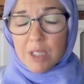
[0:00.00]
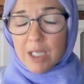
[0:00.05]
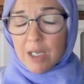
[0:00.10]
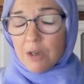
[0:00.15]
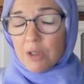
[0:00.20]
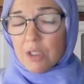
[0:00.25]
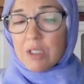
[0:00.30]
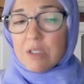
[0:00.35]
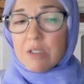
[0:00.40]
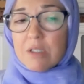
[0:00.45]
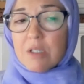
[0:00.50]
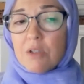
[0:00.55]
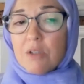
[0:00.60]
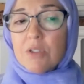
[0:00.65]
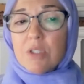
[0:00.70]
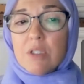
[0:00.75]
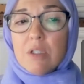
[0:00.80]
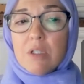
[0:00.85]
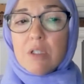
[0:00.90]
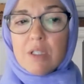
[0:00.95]
they aren't
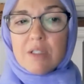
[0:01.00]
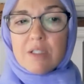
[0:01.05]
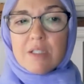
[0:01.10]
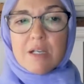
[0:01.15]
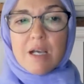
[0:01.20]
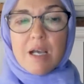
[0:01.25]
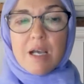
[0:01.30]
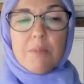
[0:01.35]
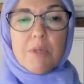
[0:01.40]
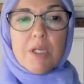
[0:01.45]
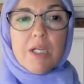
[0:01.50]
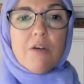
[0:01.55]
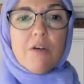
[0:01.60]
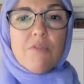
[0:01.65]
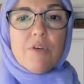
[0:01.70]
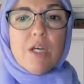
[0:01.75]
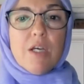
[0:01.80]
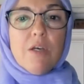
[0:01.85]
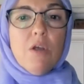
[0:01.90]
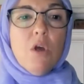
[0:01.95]
consulted on the timing
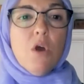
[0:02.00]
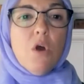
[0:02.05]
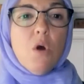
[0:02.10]
of it,